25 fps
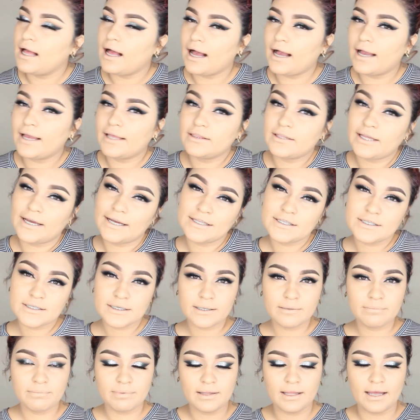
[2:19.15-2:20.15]
I like
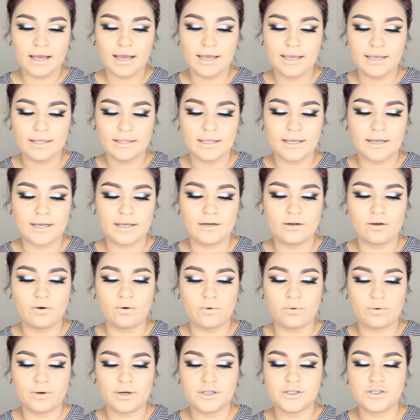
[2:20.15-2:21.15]
to apply like an
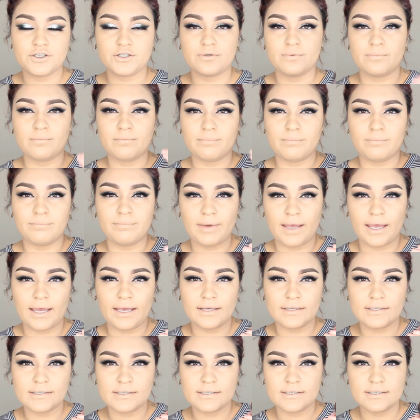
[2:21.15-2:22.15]
orange
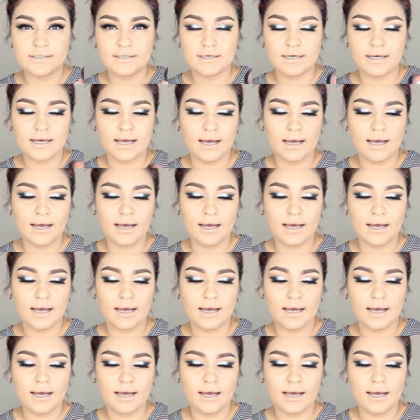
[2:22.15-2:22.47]
based,